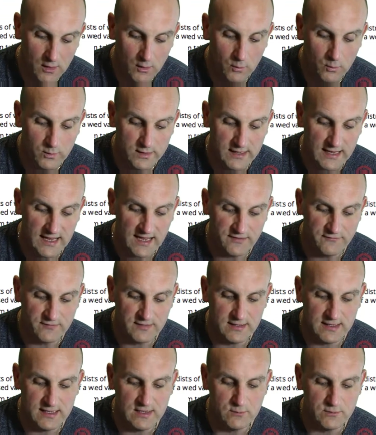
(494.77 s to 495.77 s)
we
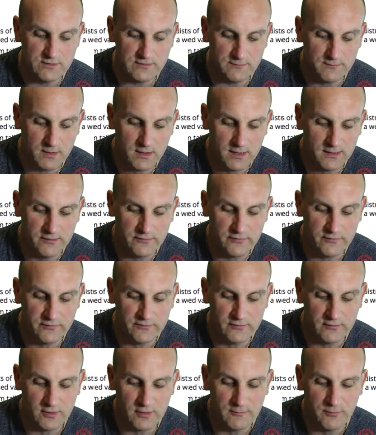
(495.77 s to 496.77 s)
have E was minus
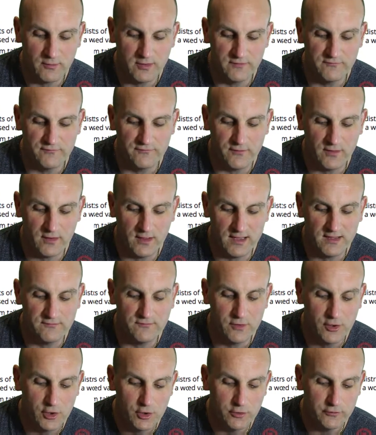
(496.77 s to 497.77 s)
0.5
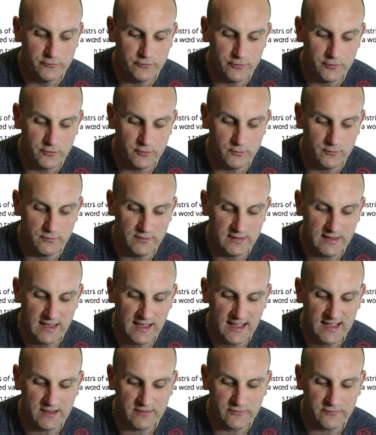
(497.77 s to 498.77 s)
to the
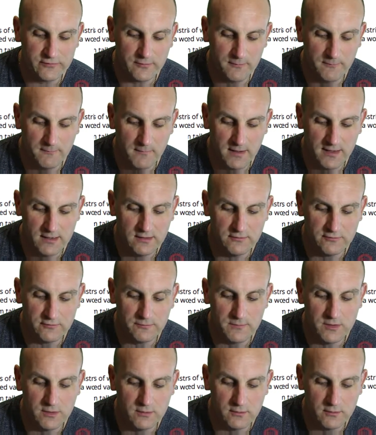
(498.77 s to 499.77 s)
X minus
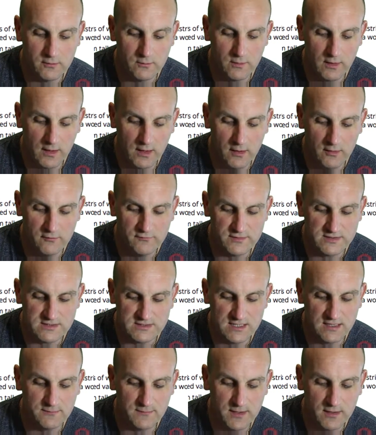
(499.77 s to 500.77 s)
mu over
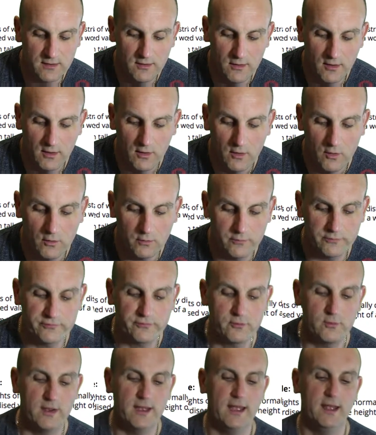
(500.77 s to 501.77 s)
sigma all
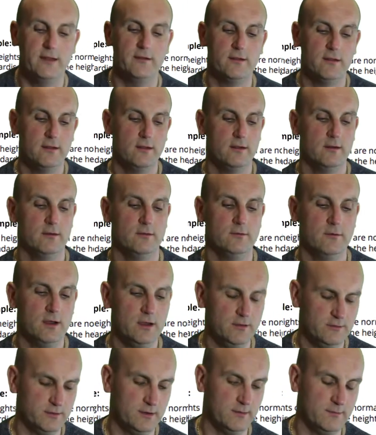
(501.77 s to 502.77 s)
squared. Well,
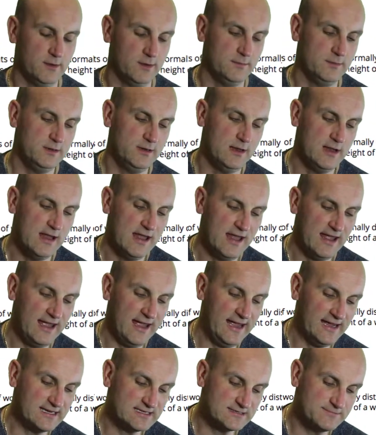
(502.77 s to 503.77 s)
hold on a moment.
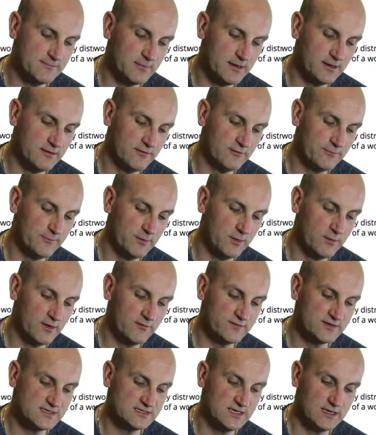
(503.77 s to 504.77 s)
X minus mu
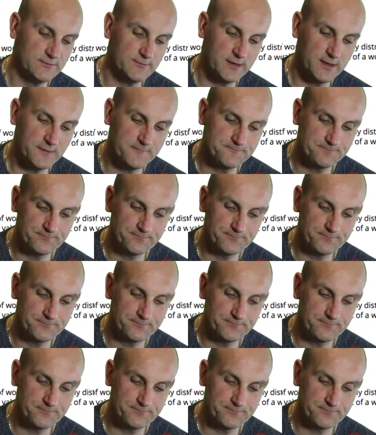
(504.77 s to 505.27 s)
over sigma,